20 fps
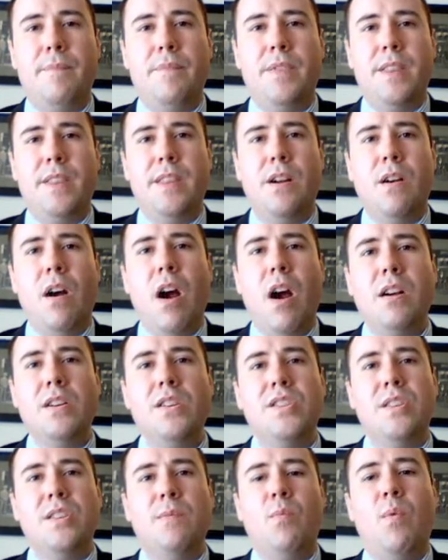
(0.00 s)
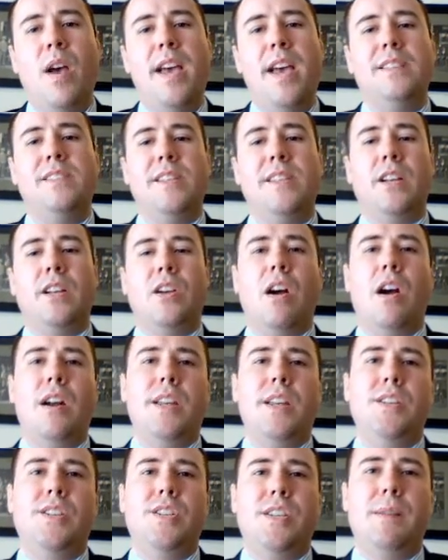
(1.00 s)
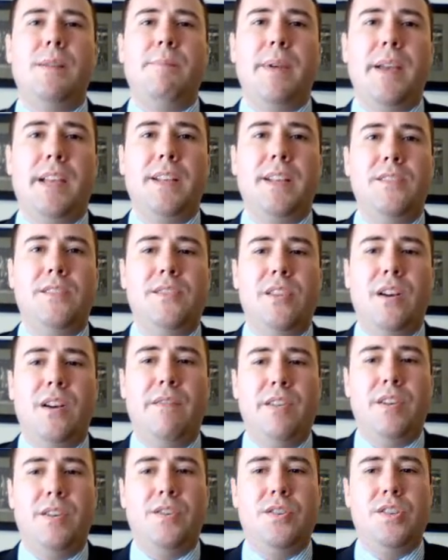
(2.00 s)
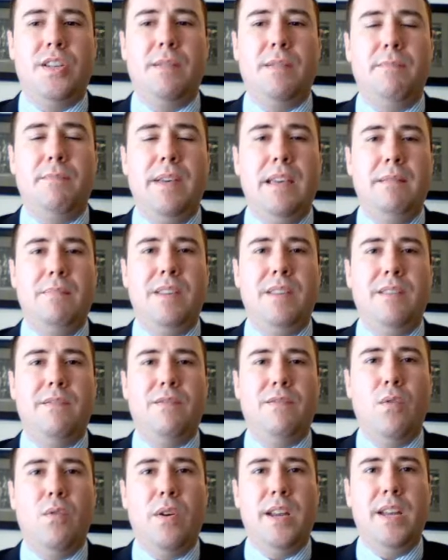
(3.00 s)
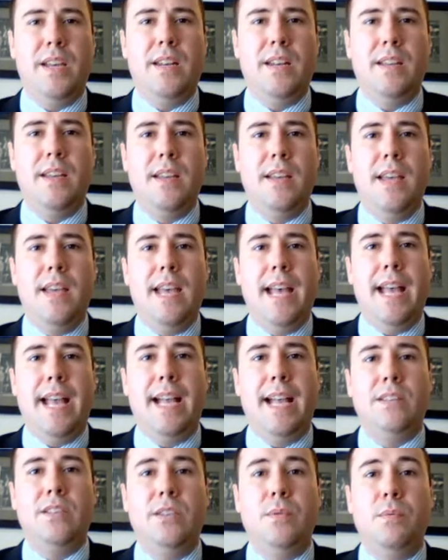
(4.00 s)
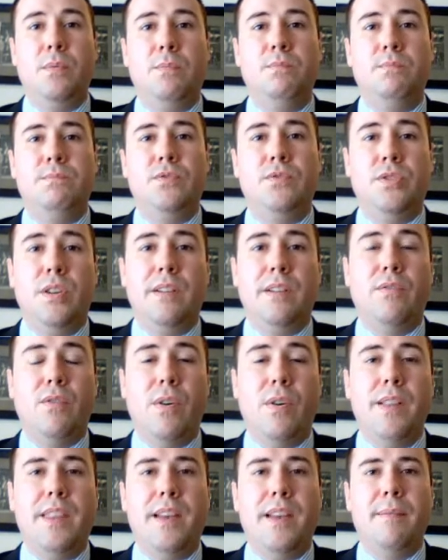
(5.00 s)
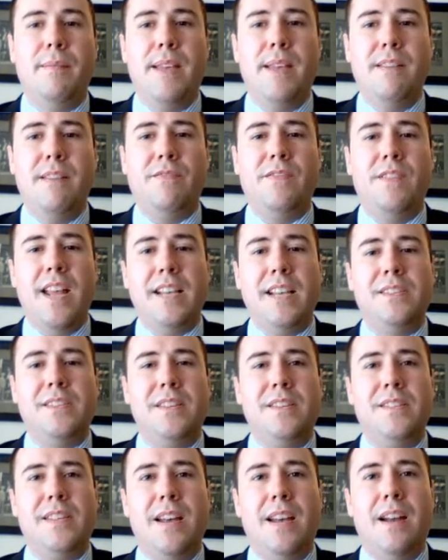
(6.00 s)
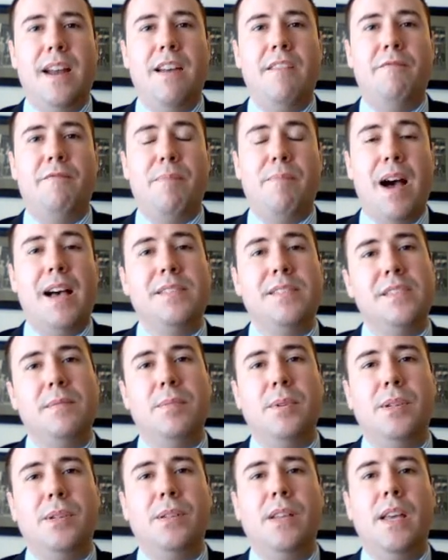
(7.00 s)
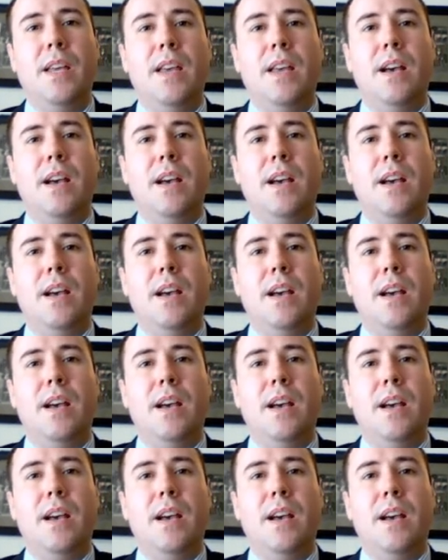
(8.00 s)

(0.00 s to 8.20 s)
There are some ways that guardianship and conservatorship may be avoided, and you should avoid them if necessary, if possible.